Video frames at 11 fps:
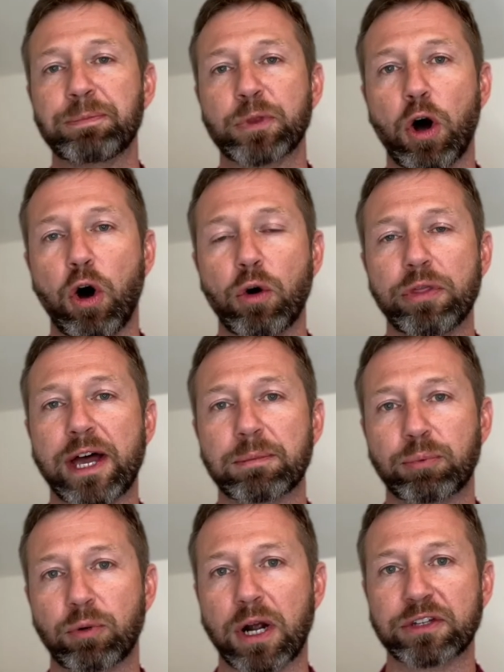All that
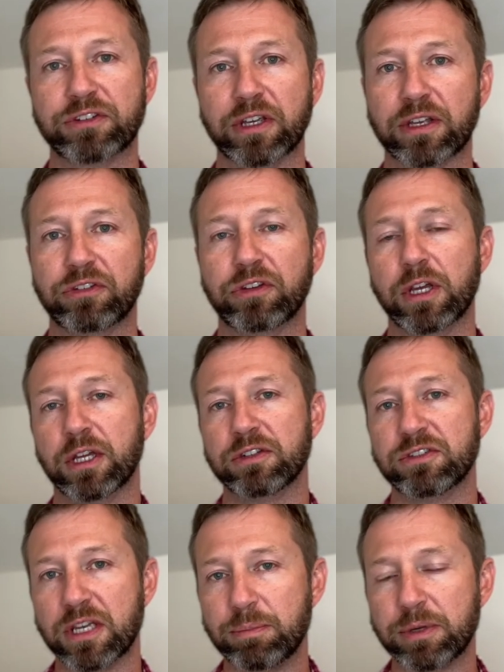process,
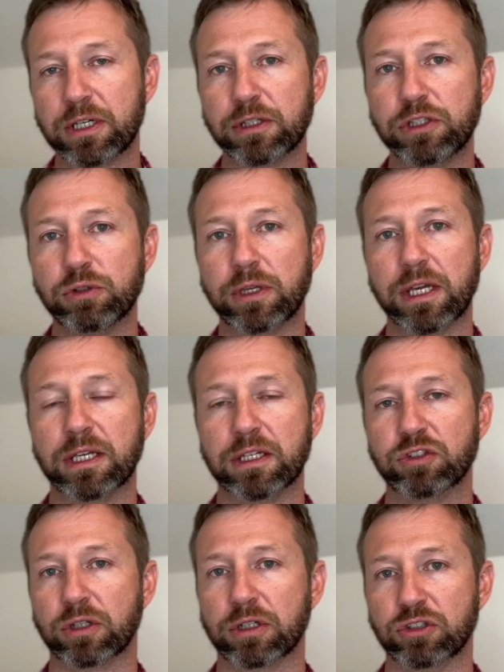typically you can't
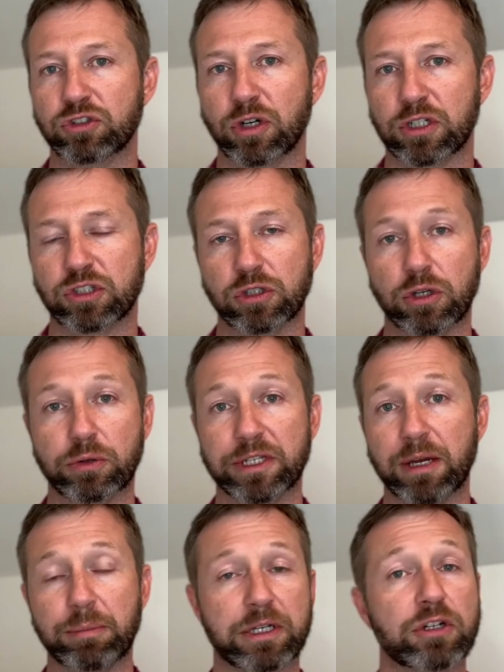get your construction loan
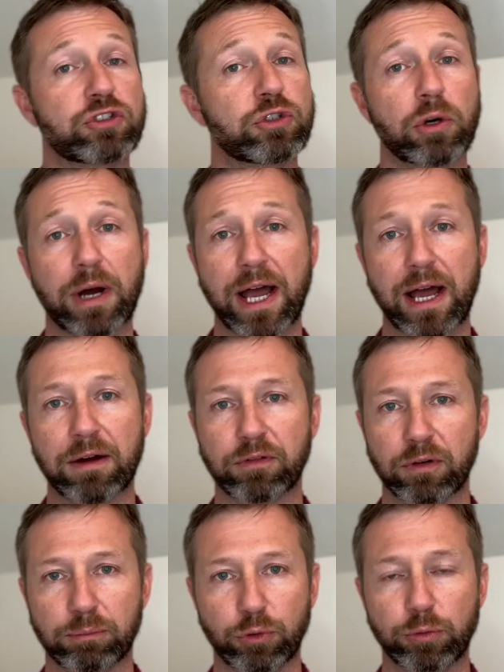yet because you don't
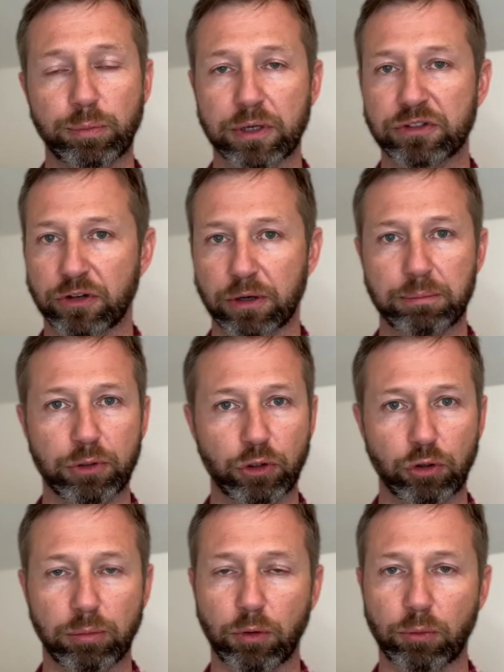have blueprints that are
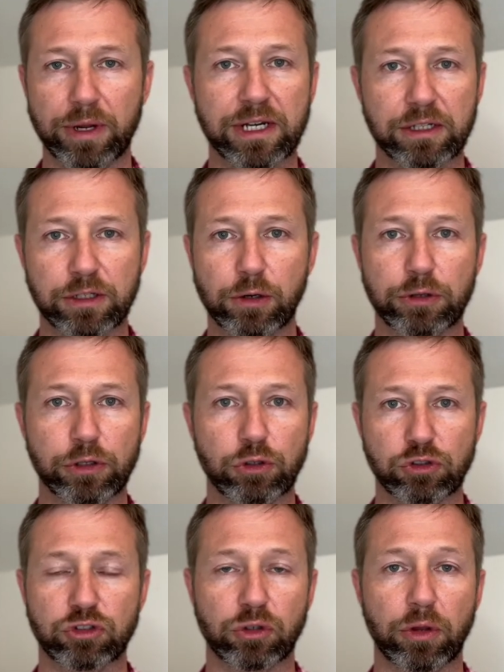buildable, ready to go, that you can
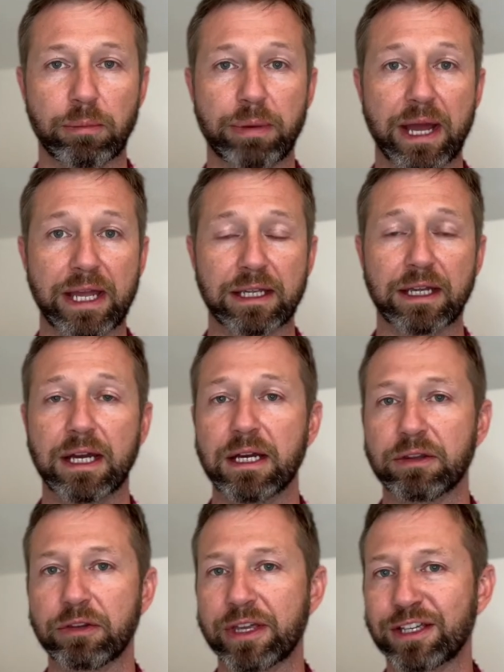show to the bank,
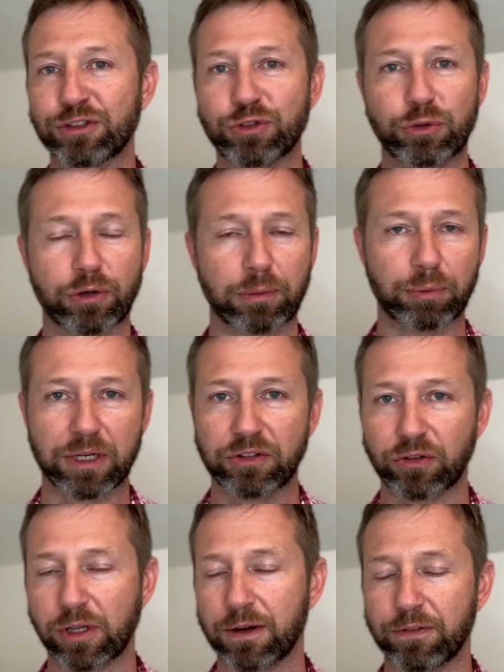that they can do their
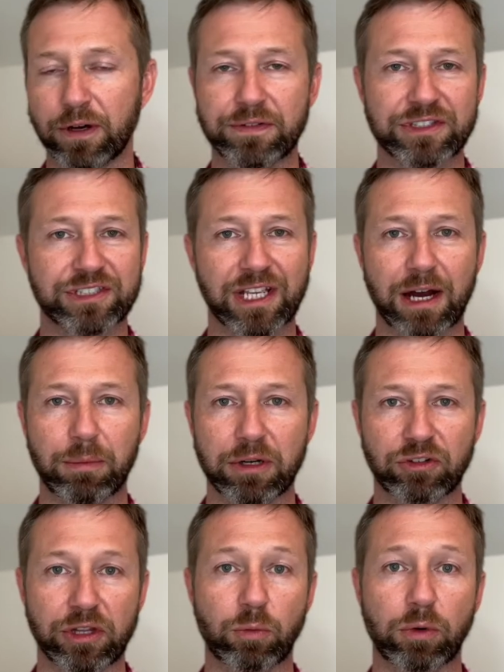appraisal off of and see how
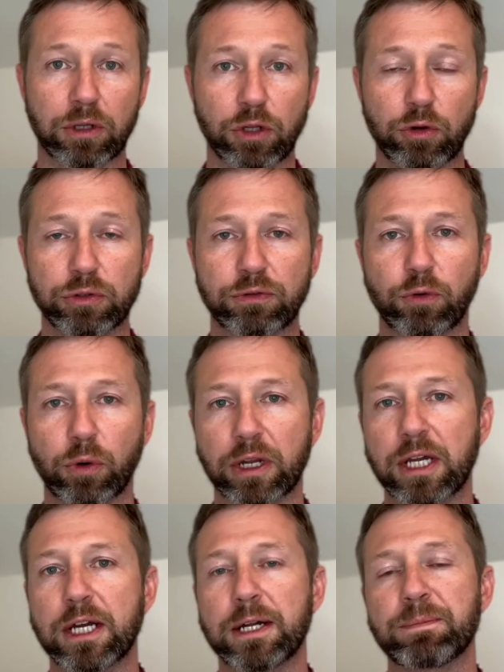much they want to loan you for it.
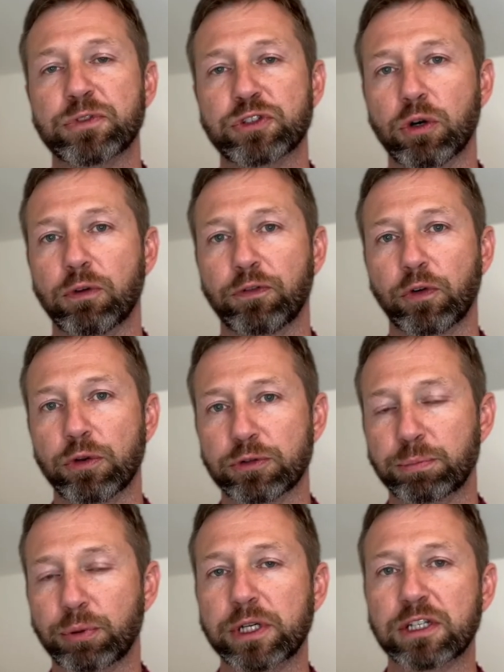So for those
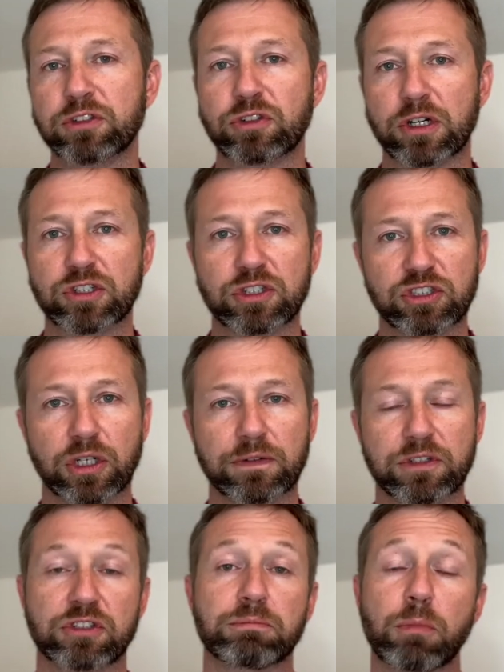pre-construction
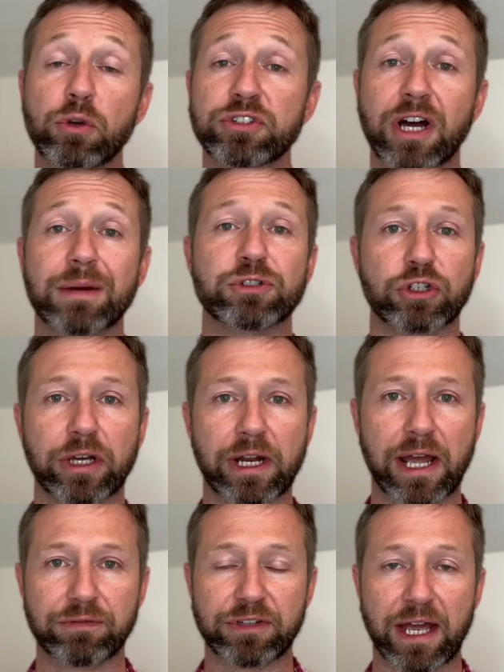services, most times you're gonna
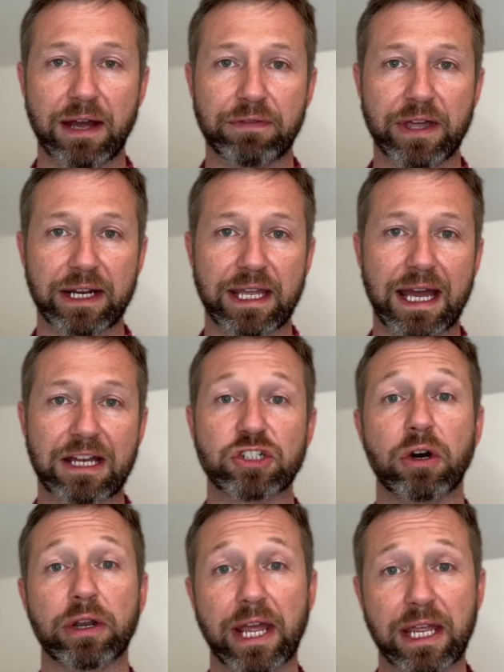have to have that cash
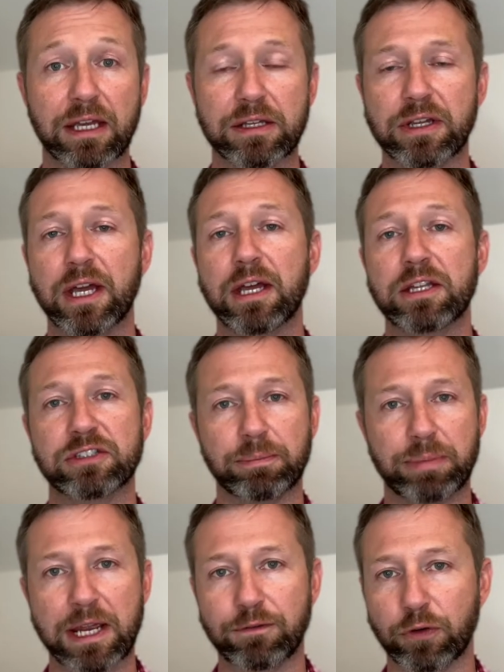on hand to
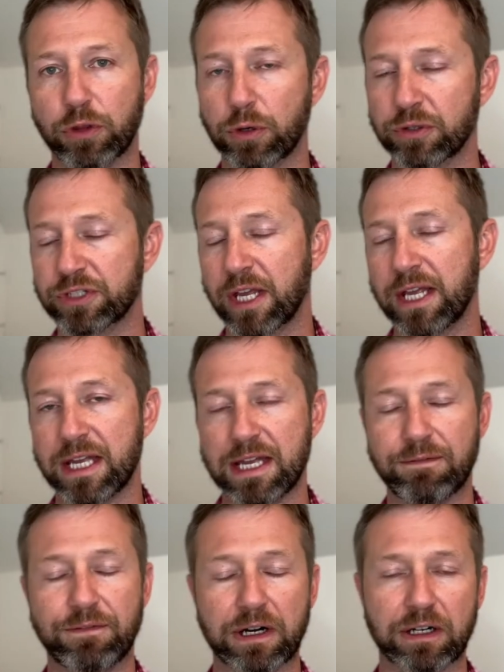pay for those.
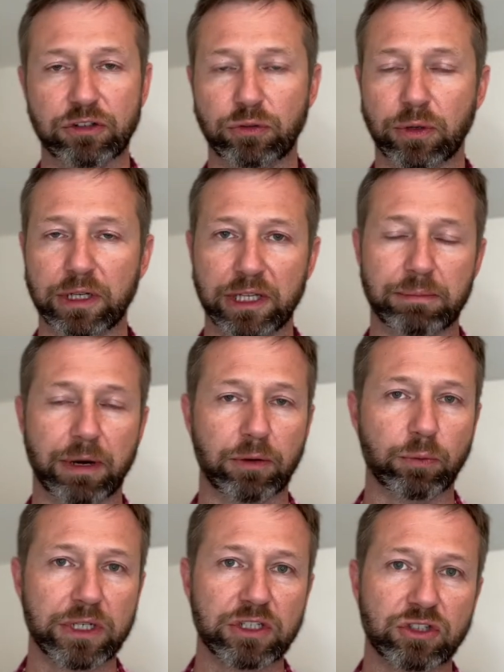It varies greatly by
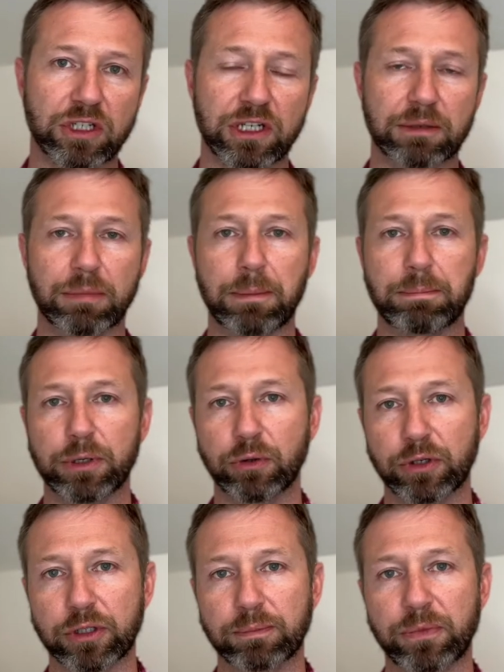region and by
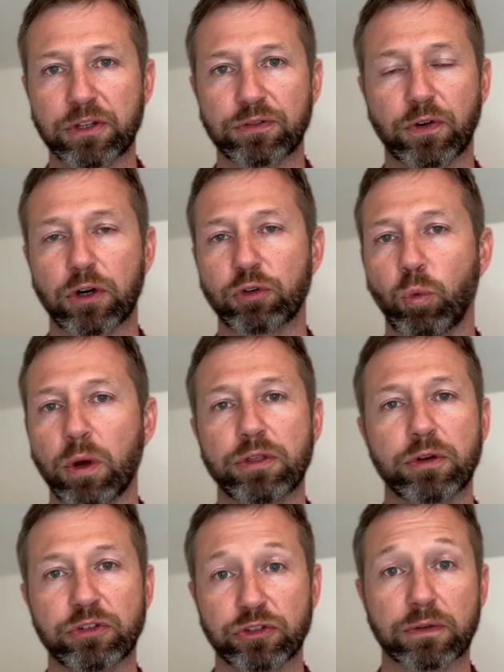builder as far as what
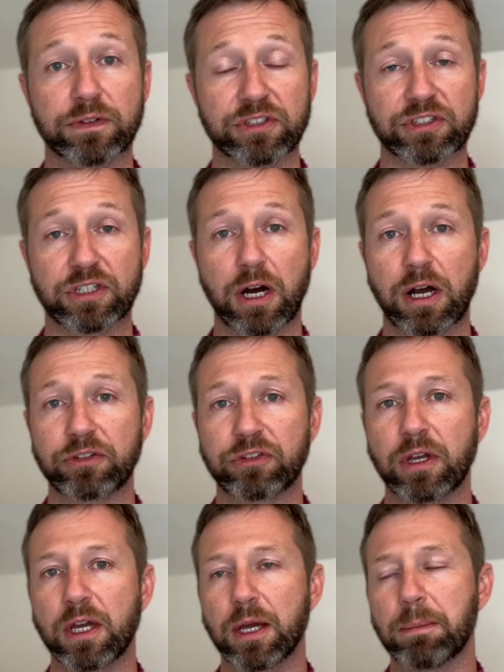those services cost,
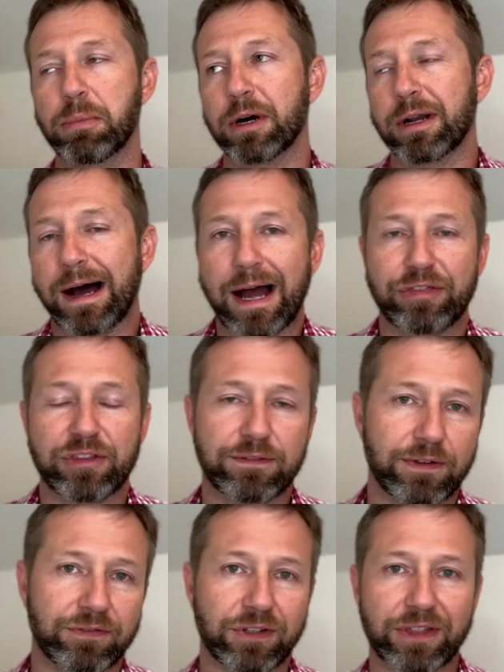but I think
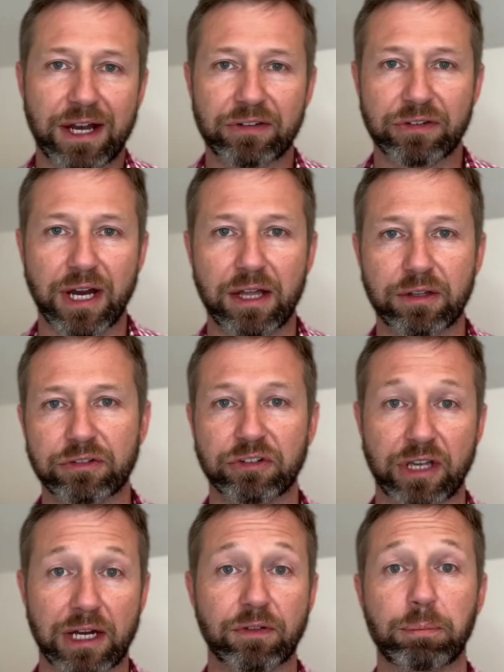fifty thousand dollars is
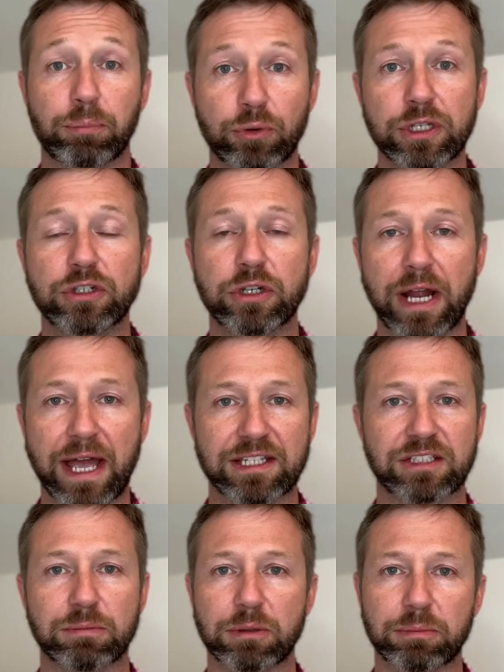kind of a pretty good
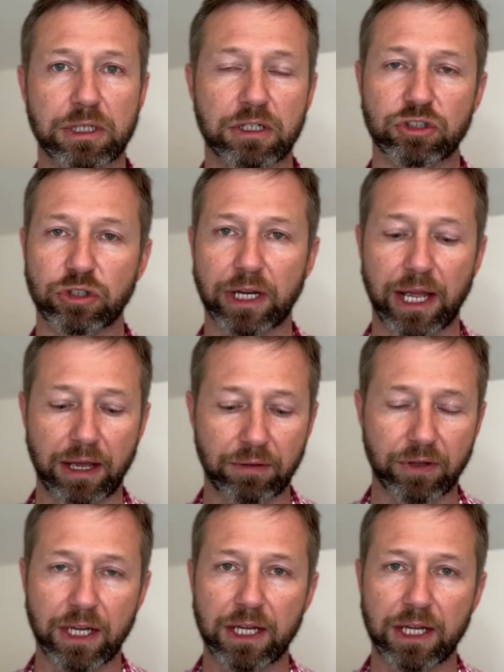estimate because you're gonna have